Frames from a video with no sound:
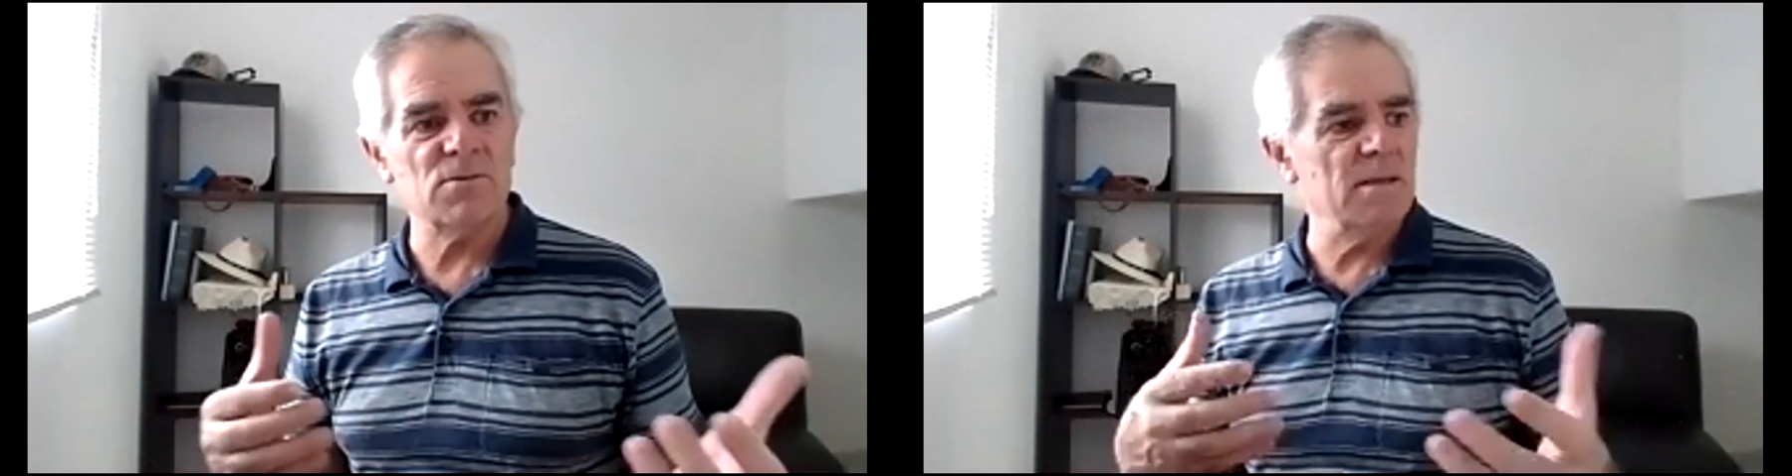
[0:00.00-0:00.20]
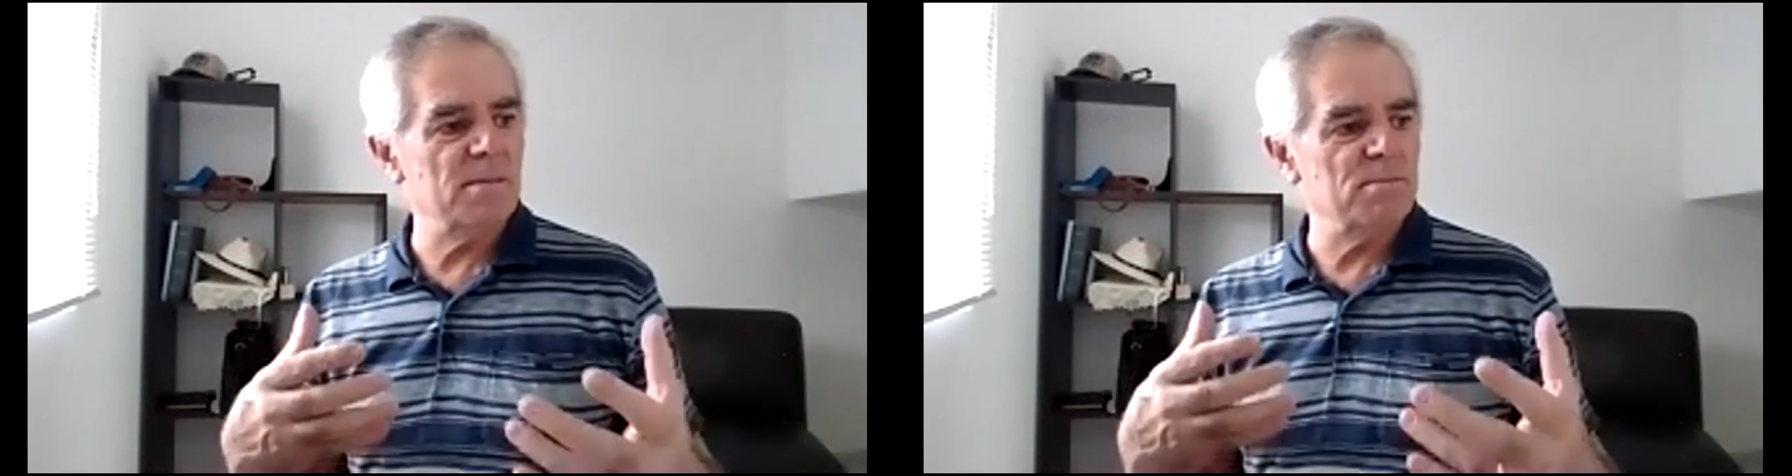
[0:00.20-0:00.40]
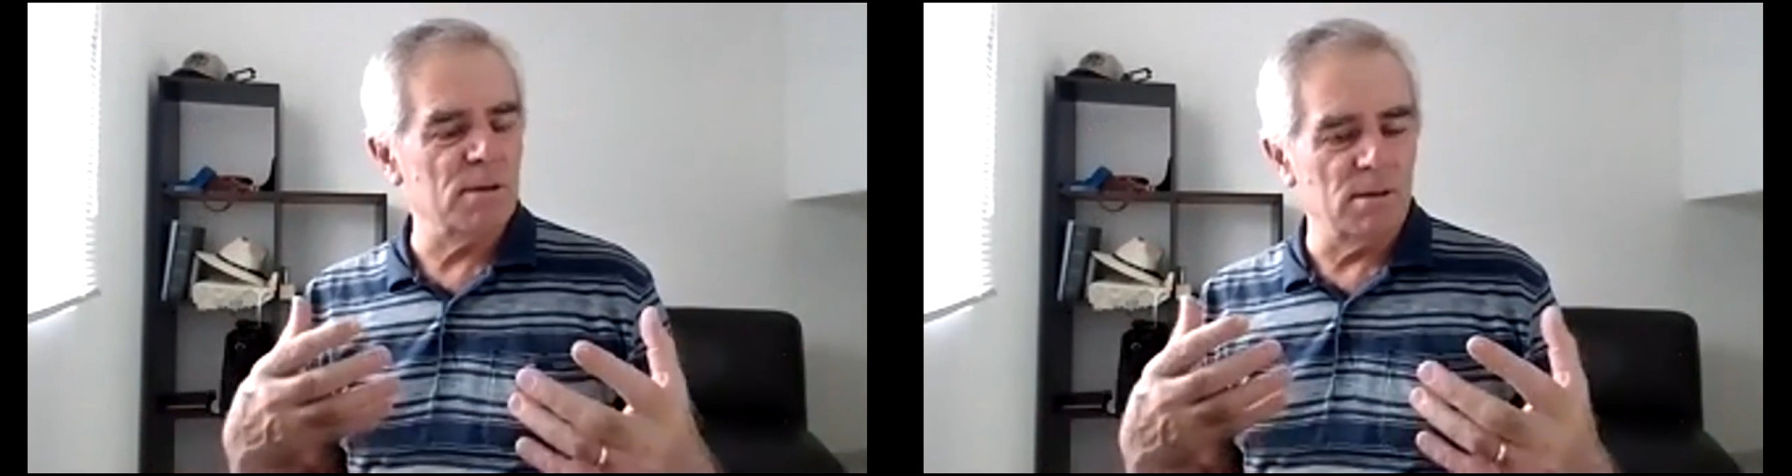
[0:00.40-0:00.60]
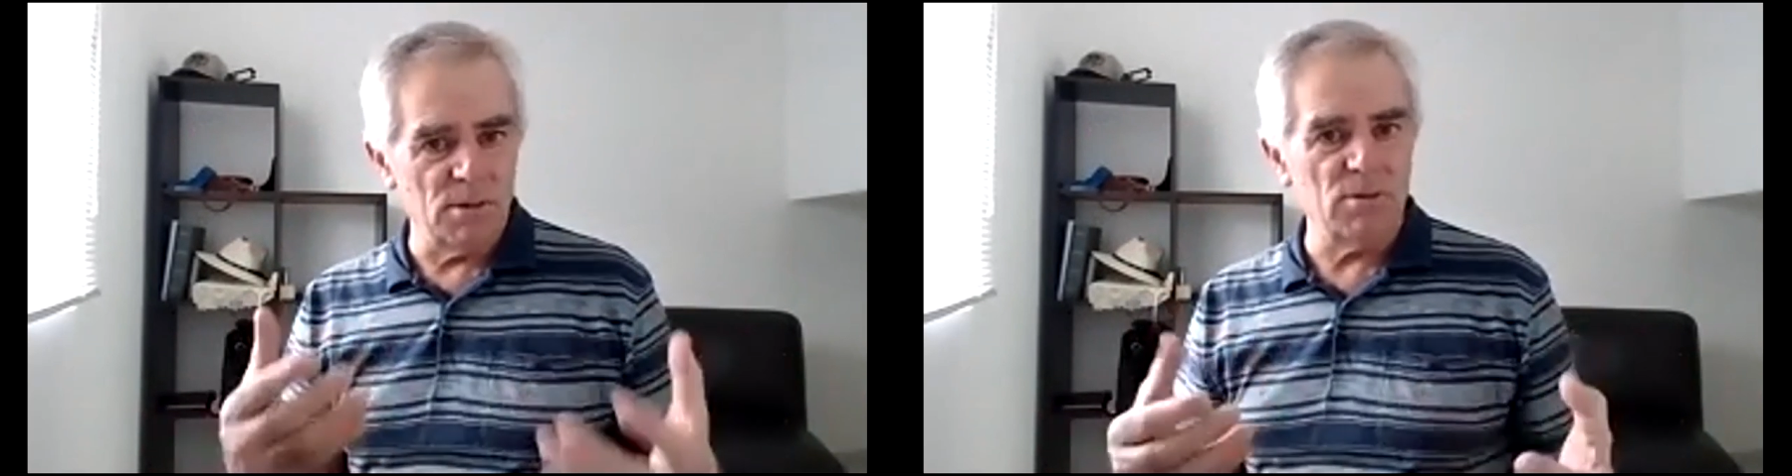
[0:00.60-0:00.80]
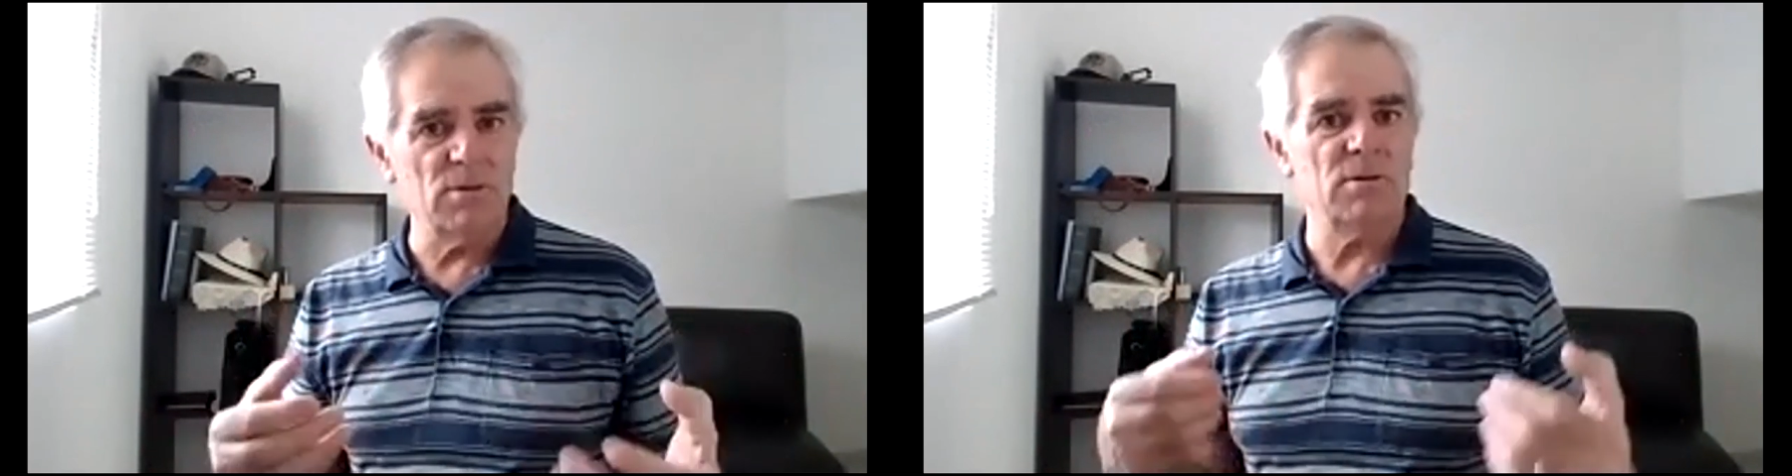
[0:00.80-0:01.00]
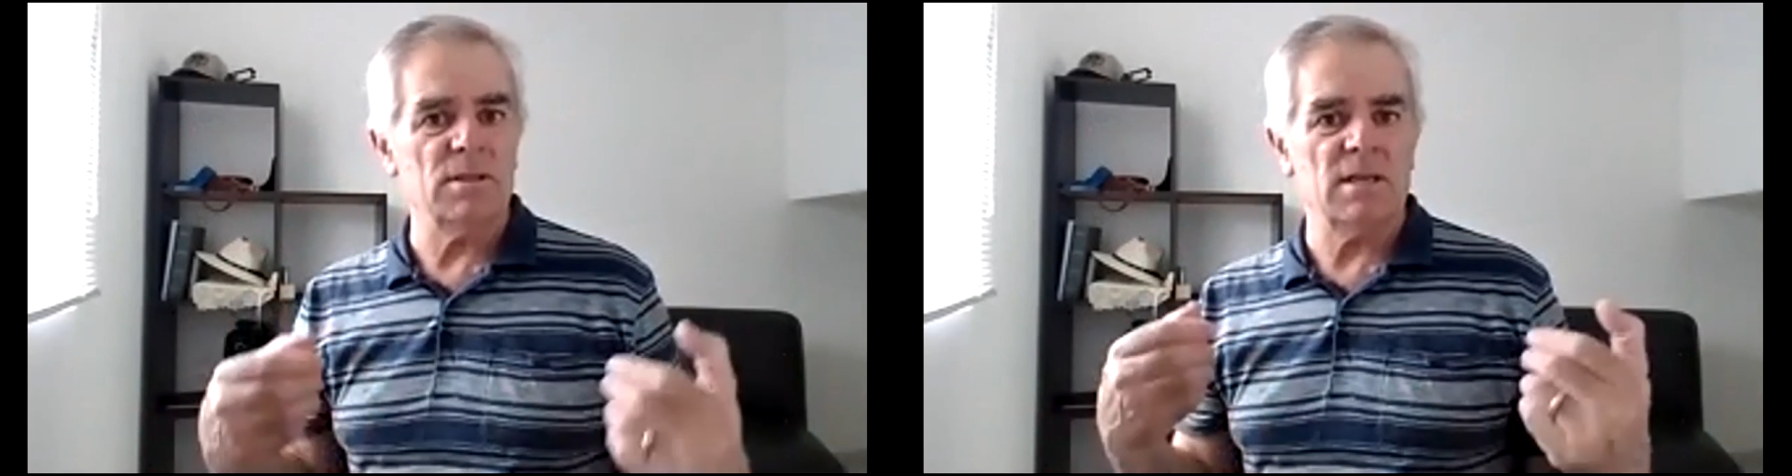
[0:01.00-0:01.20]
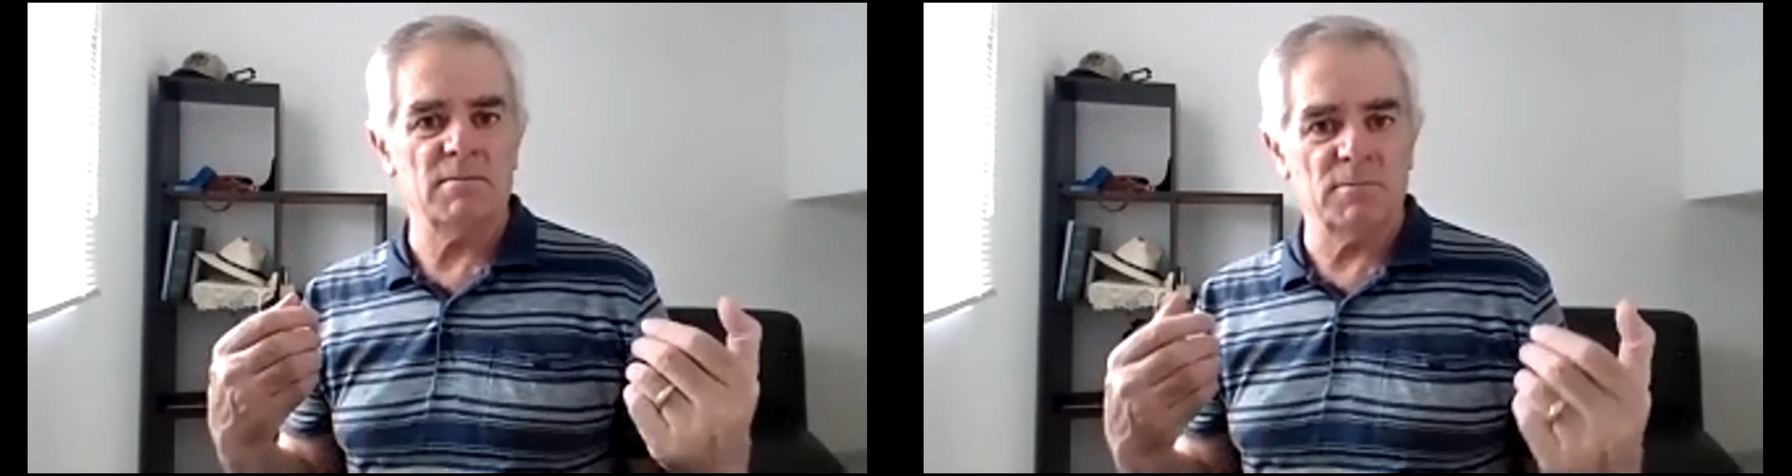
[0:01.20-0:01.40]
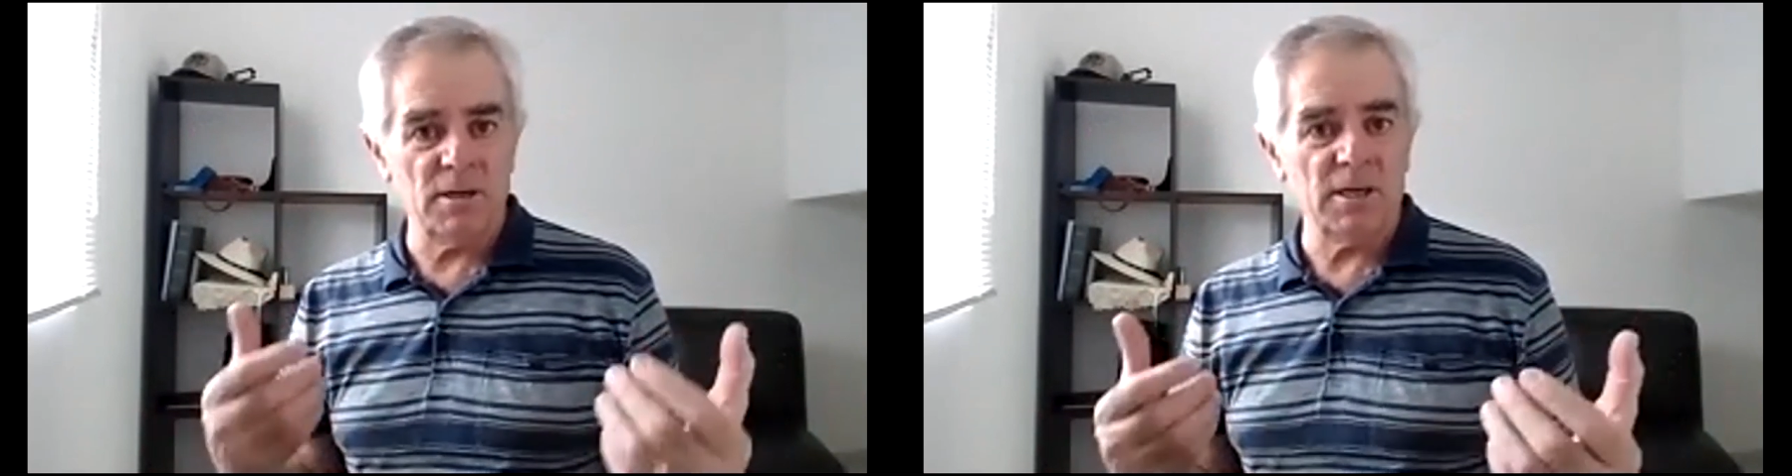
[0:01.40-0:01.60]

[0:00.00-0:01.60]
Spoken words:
promote and work